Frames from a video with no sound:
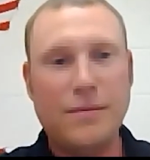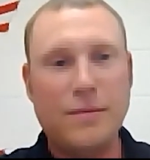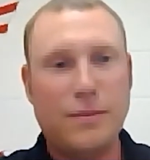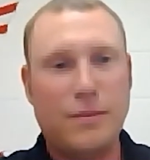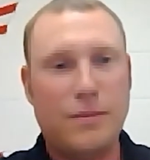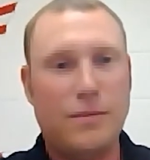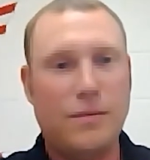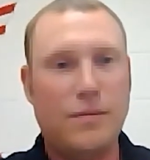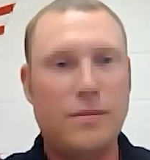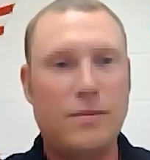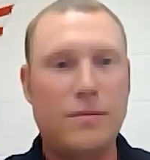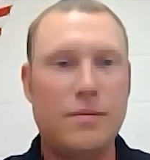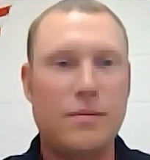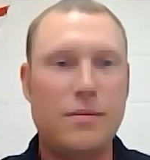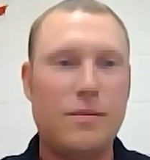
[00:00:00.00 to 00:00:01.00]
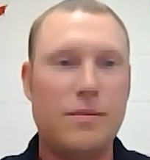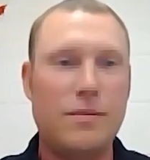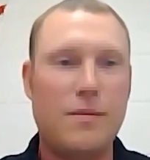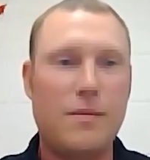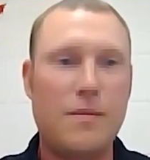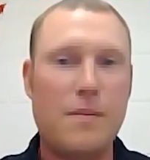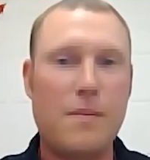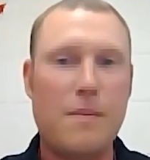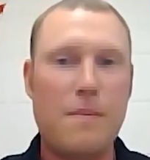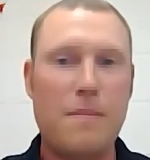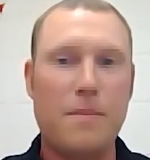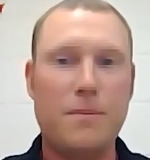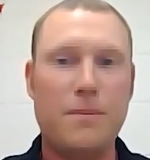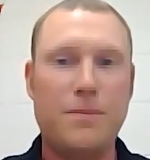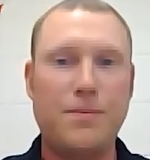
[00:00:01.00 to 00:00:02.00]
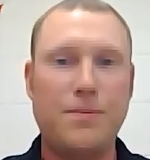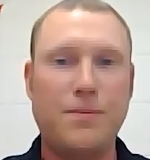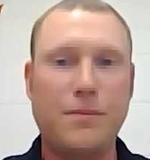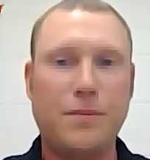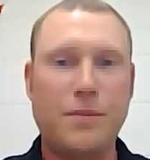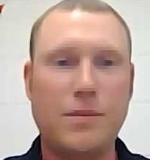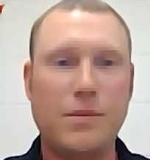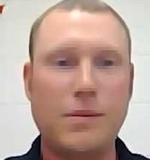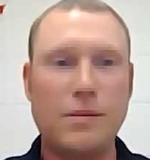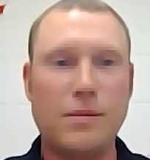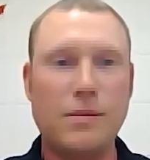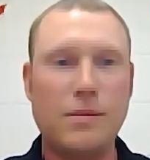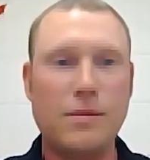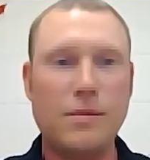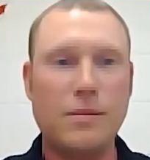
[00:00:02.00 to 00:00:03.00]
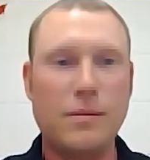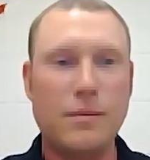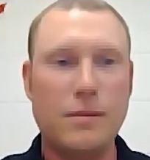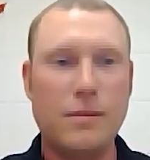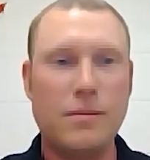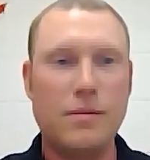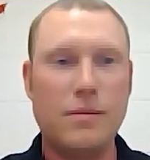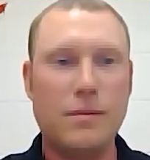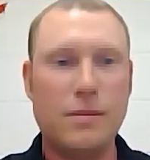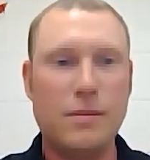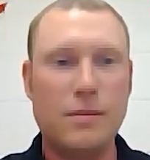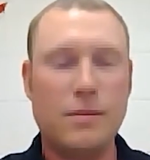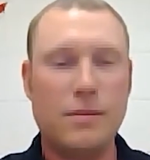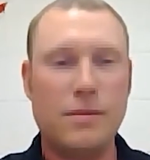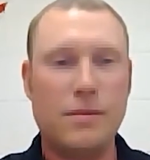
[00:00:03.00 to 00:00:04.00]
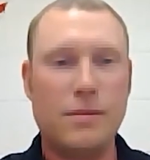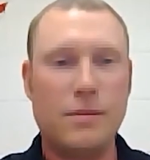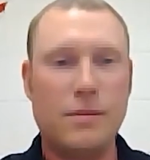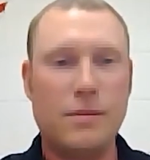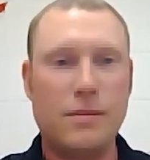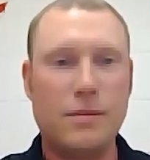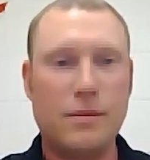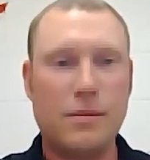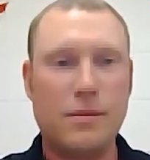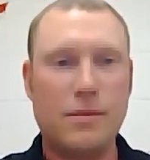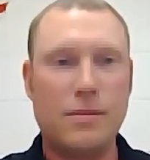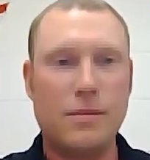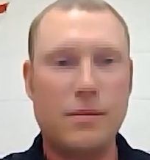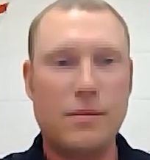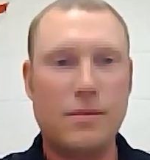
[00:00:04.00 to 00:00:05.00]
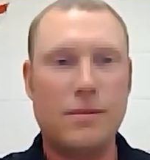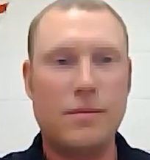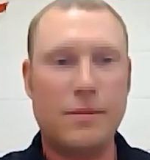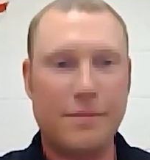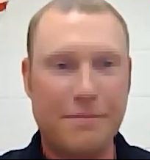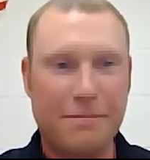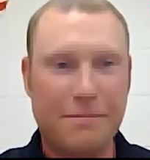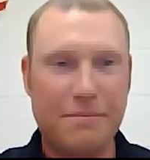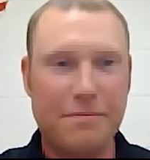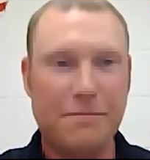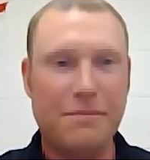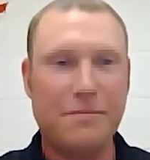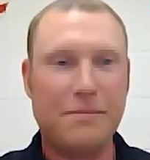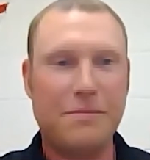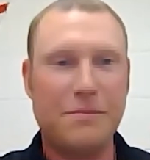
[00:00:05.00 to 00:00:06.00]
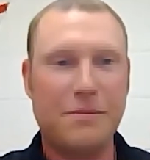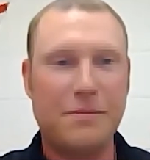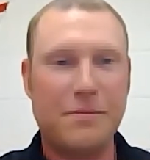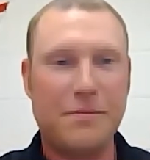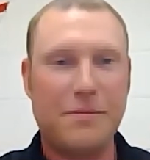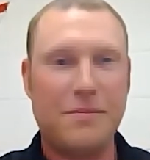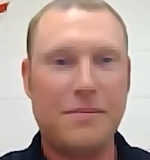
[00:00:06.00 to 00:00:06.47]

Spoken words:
(silent)